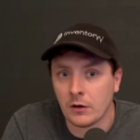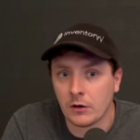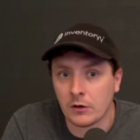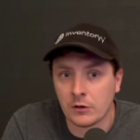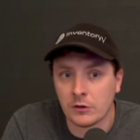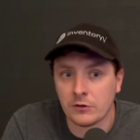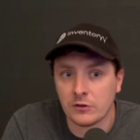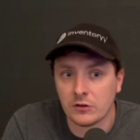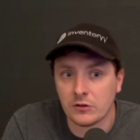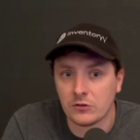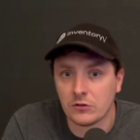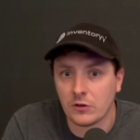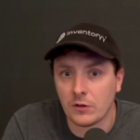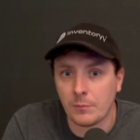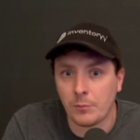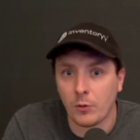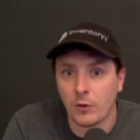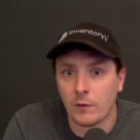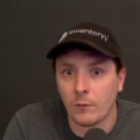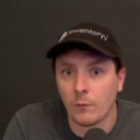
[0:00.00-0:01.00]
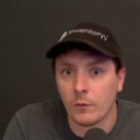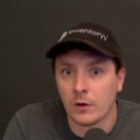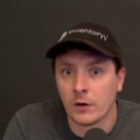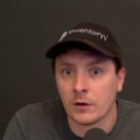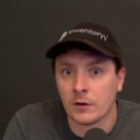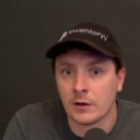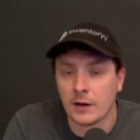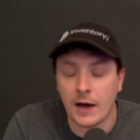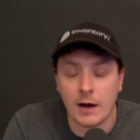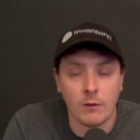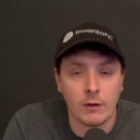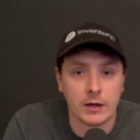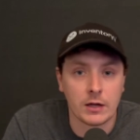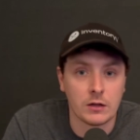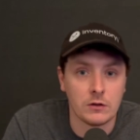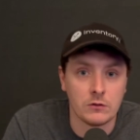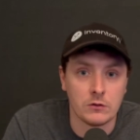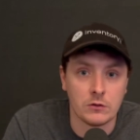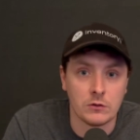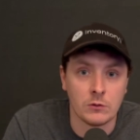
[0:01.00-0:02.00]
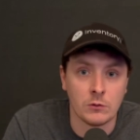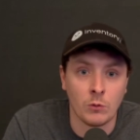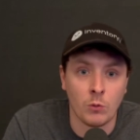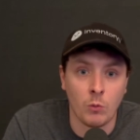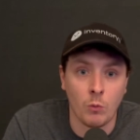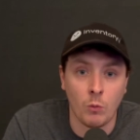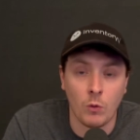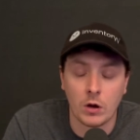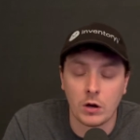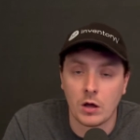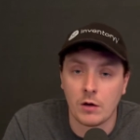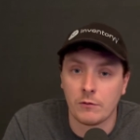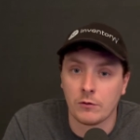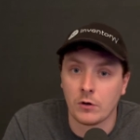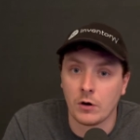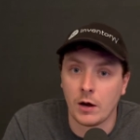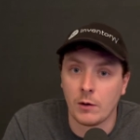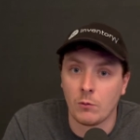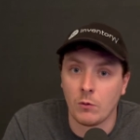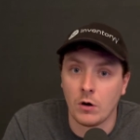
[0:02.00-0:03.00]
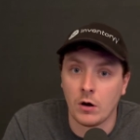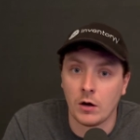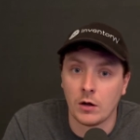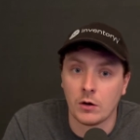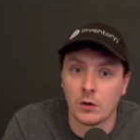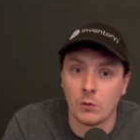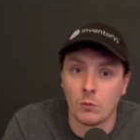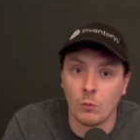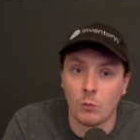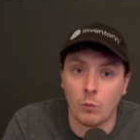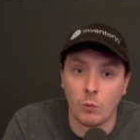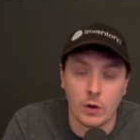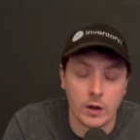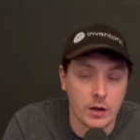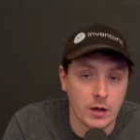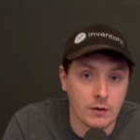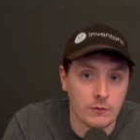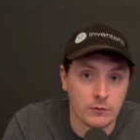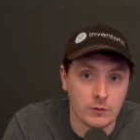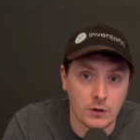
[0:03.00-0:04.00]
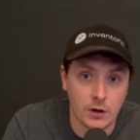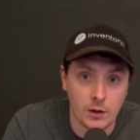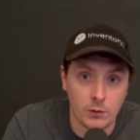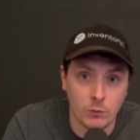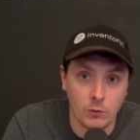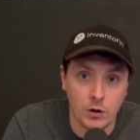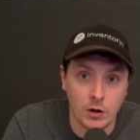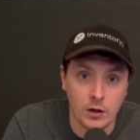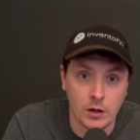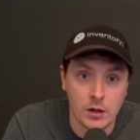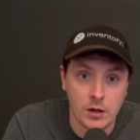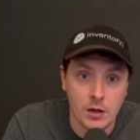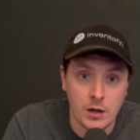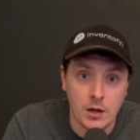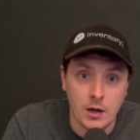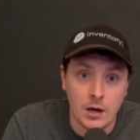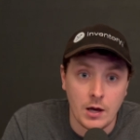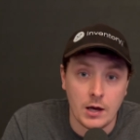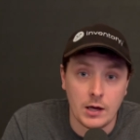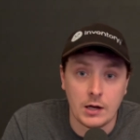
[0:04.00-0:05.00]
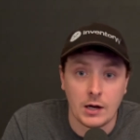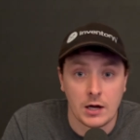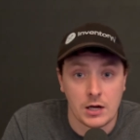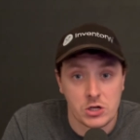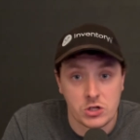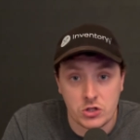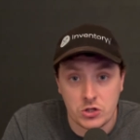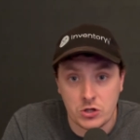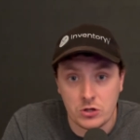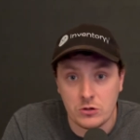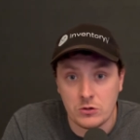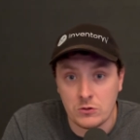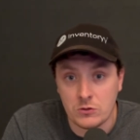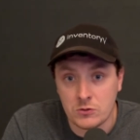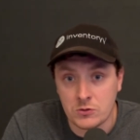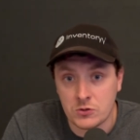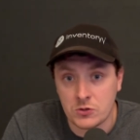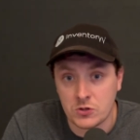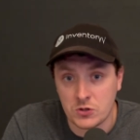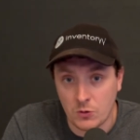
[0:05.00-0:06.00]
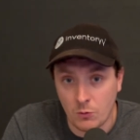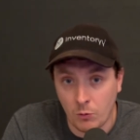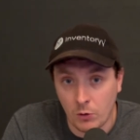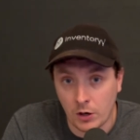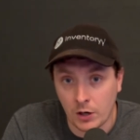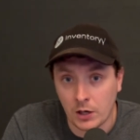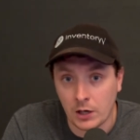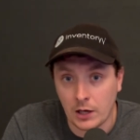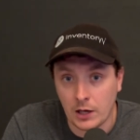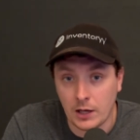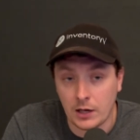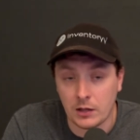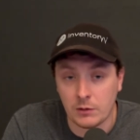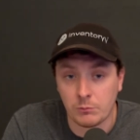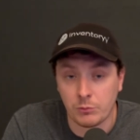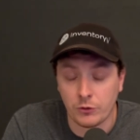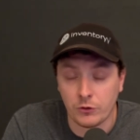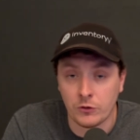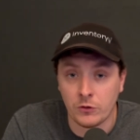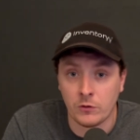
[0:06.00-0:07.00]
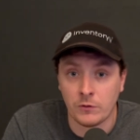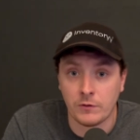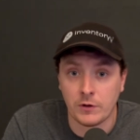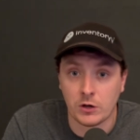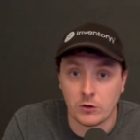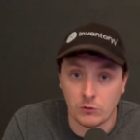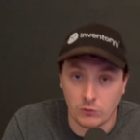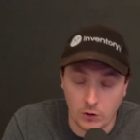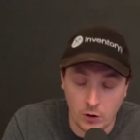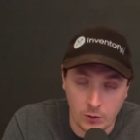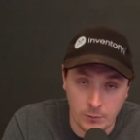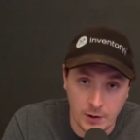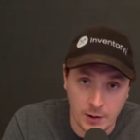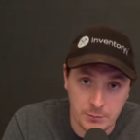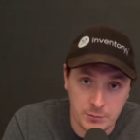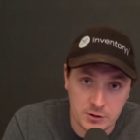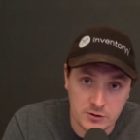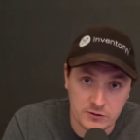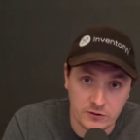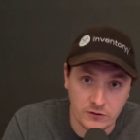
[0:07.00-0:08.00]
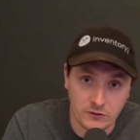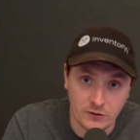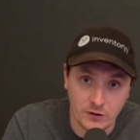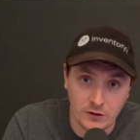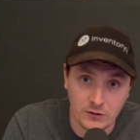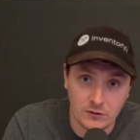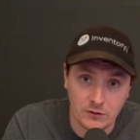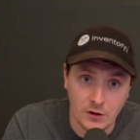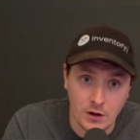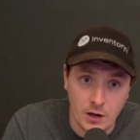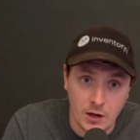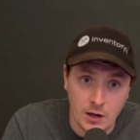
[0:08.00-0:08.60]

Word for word: earned it to the point where now I can do whatever I want, whenever I want and I choose to work and improve and grow my businesses.